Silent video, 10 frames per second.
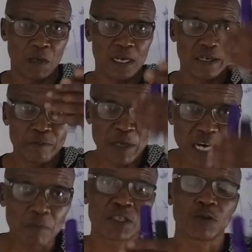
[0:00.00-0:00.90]
And it
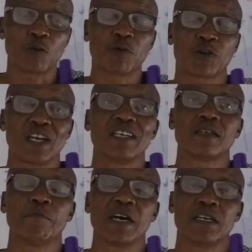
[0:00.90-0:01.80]
becomes an
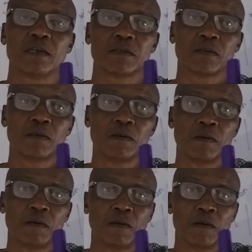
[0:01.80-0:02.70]
operator minus,
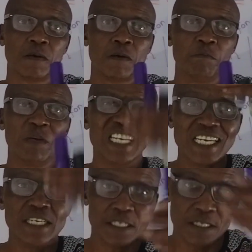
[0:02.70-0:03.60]
meaning it